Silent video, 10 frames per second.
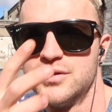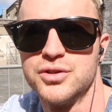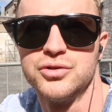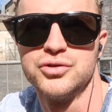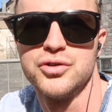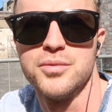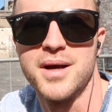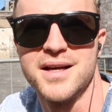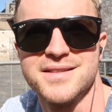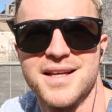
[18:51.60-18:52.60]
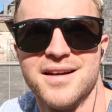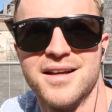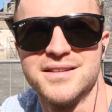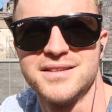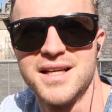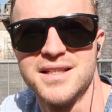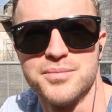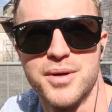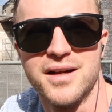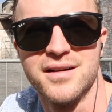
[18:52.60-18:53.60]
Dundrum has that
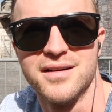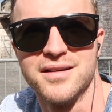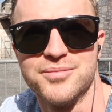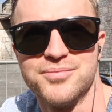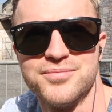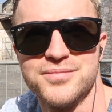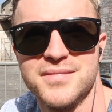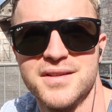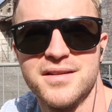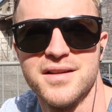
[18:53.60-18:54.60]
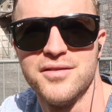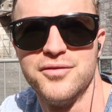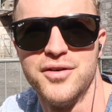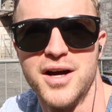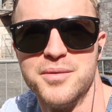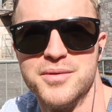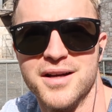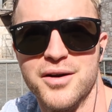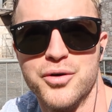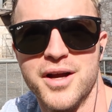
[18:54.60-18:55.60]
sentimental vibe
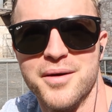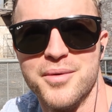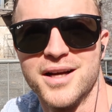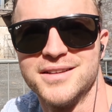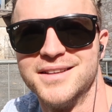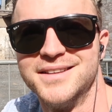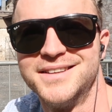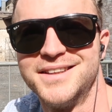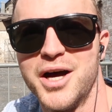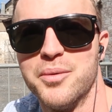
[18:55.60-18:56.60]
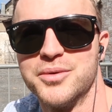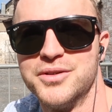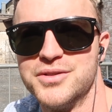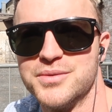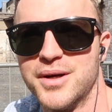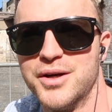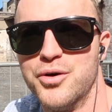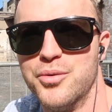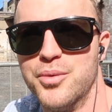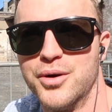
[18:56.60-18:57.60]
that, okay, I'm actually shopping using my
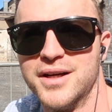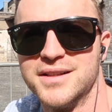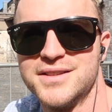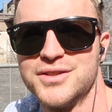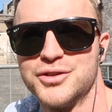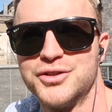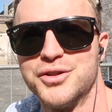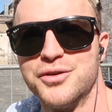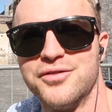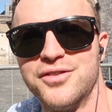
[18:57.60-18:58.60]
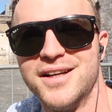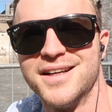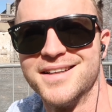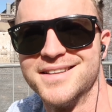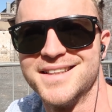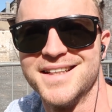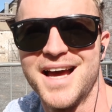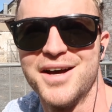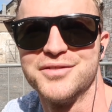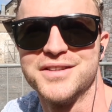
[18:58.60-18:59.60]
own money. It's such a good feeling. I didn't
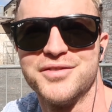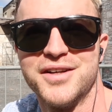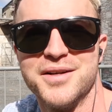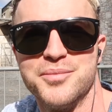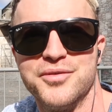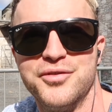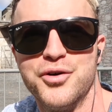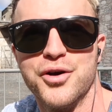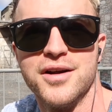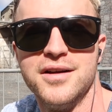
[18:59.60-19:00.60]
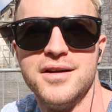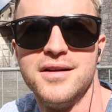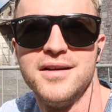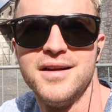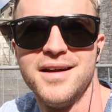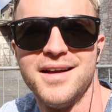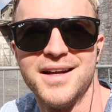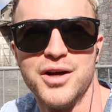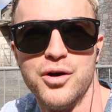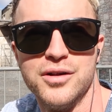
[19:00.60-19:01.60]
have this feeling before.
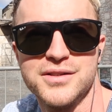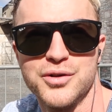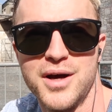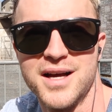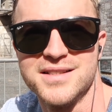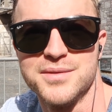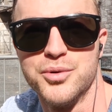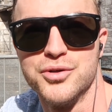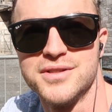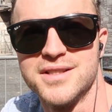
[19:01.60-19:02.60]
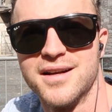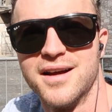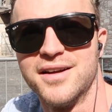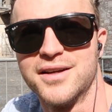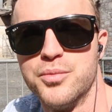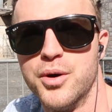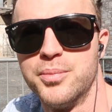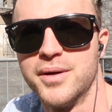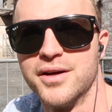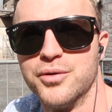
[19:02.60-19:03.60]
It also has the buzz that I come
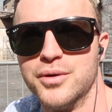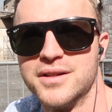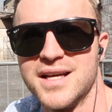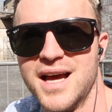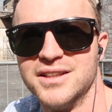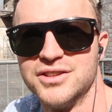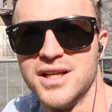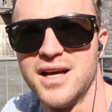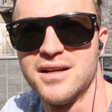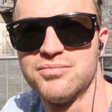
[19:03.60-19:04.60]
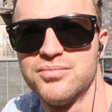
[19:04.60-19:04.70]
up here with Angela